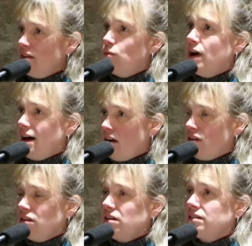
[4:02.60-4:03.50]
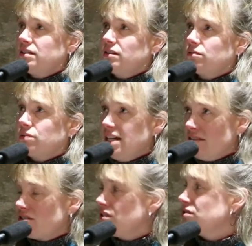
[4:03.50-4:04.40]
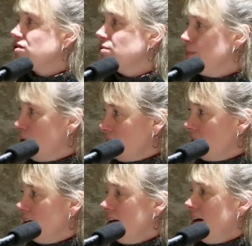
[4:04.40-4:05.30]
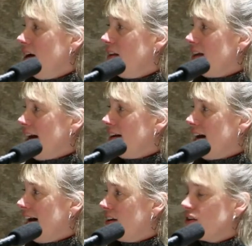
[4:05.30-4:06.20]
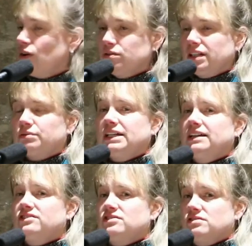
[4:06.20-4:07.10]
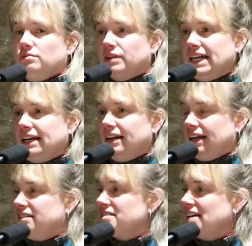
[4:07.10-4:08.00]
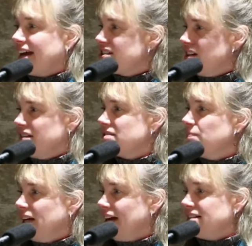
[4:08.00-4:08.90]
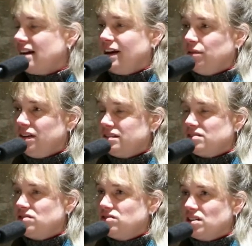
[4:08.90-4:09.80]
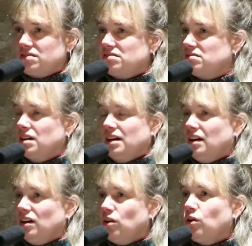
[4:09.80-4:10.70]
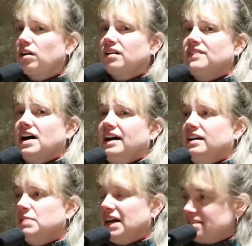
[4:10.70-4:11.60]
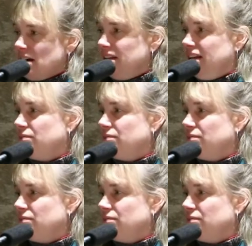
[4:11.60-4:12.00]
well-researched book that I could only read in sections because I was just horrified by some of the